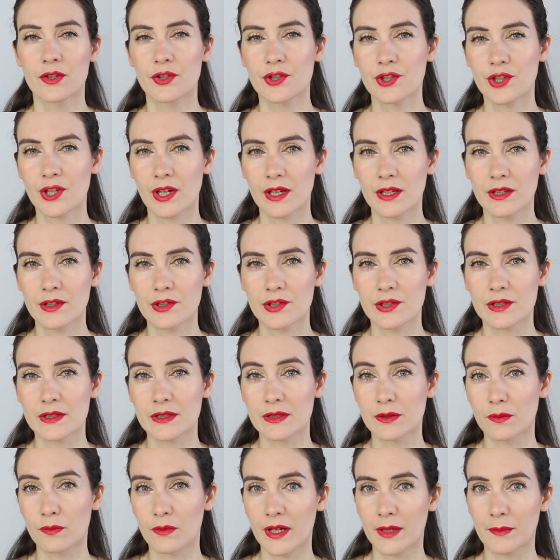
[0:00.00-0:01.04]
changes
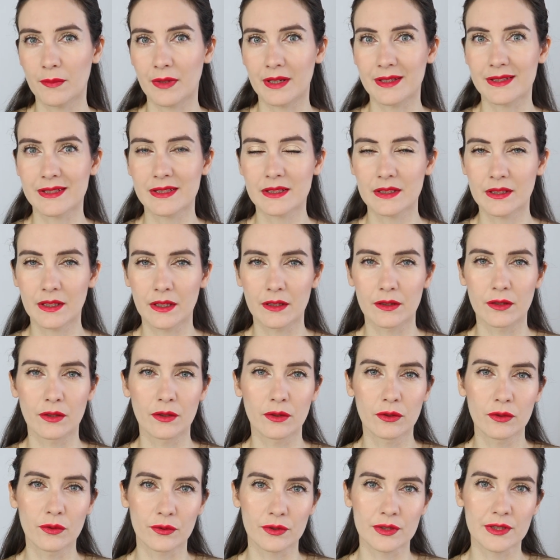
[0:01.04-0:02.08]
the way my skin
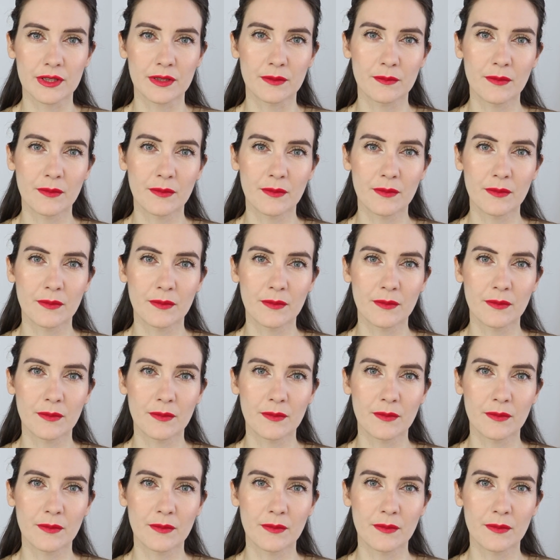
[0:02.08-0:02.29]
looks.